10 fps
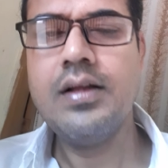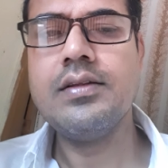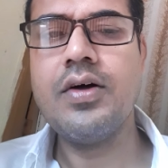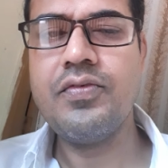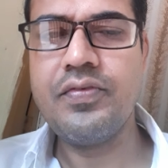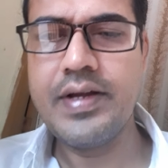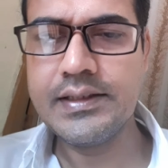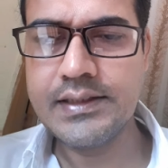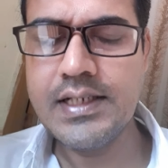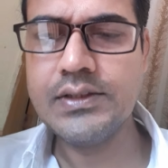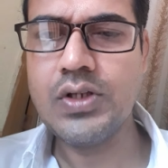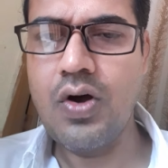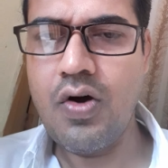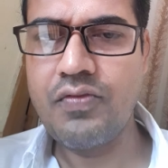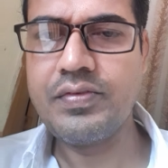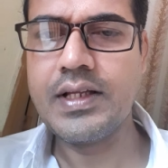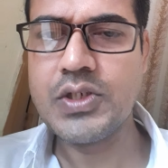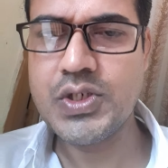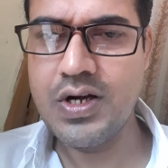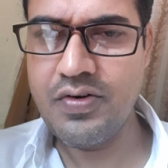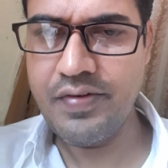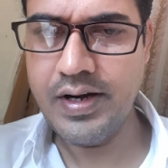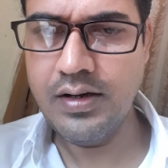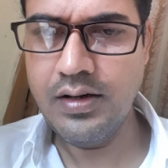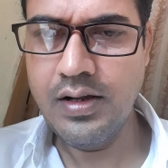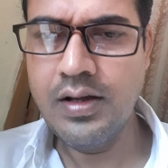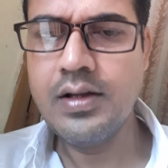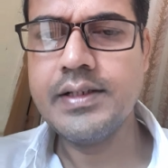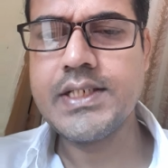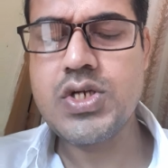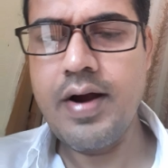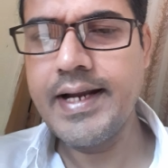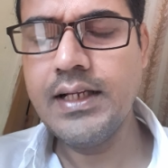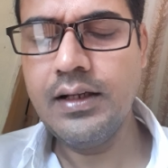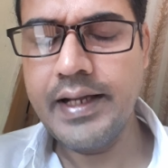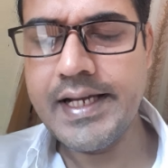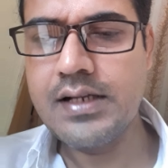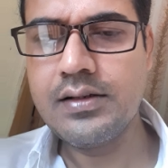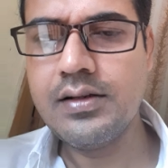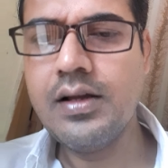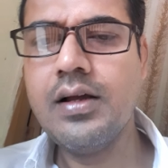the faces of the children studying in